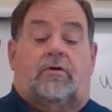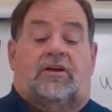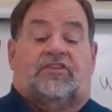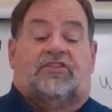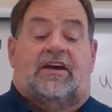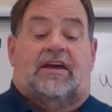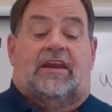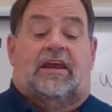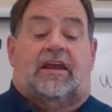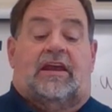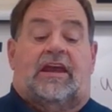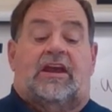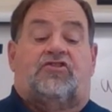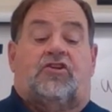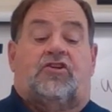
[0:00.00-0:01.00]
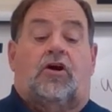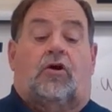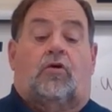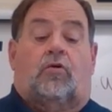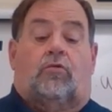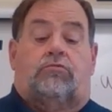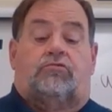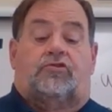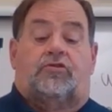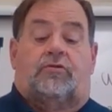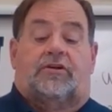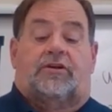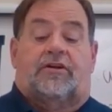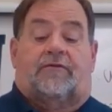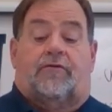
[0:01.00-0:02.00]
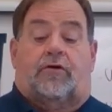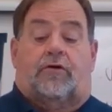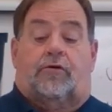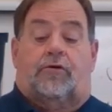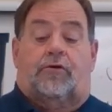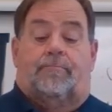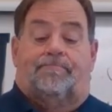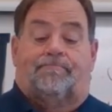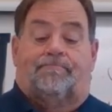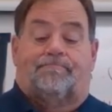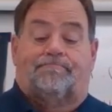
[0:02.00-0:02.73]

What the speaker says: assigning each goal to a different group.